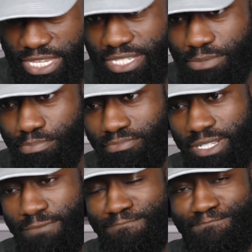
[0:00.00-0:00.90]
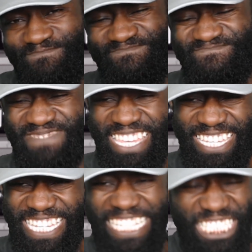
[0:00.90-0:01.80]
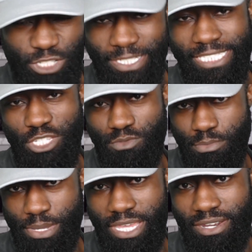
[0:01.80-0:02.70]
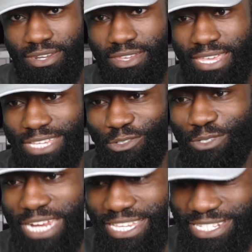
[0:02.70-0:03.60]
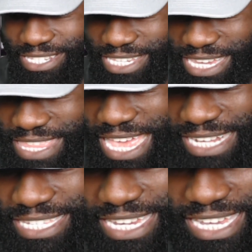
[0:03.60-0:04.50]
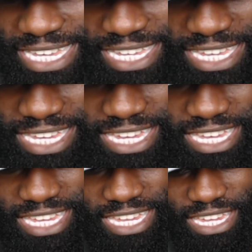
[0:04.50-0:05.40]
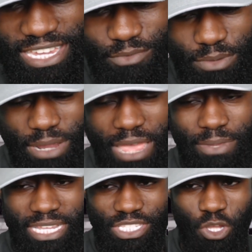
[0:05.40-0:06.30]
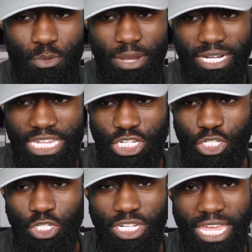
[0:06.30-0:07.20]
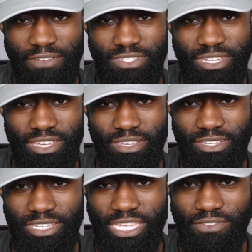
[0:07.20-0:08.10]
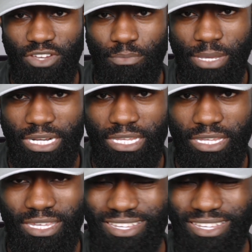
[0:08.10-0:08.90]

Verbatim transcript: this interesting human being has the audacity to say that when Mohamed has his own money, he shouldn't have to give her a penny.